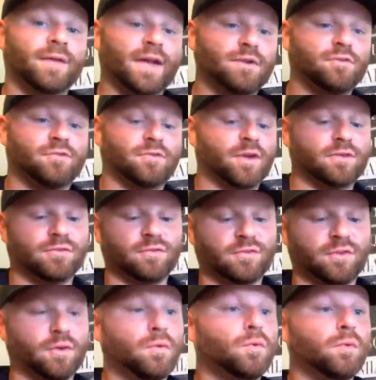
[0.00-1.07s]
the entrance crates are
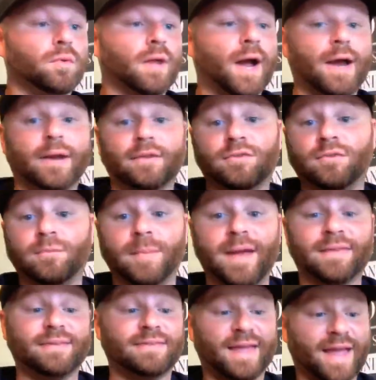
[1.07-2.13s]
just a cool line. It's too
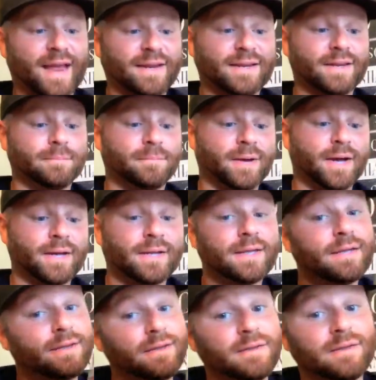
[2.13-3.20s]
bad that they ended, but
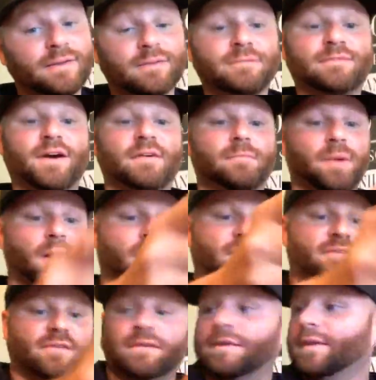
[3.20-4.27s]

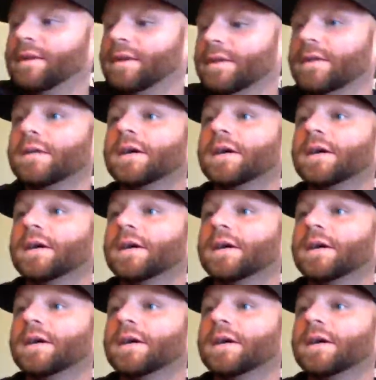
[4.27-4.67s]
$5.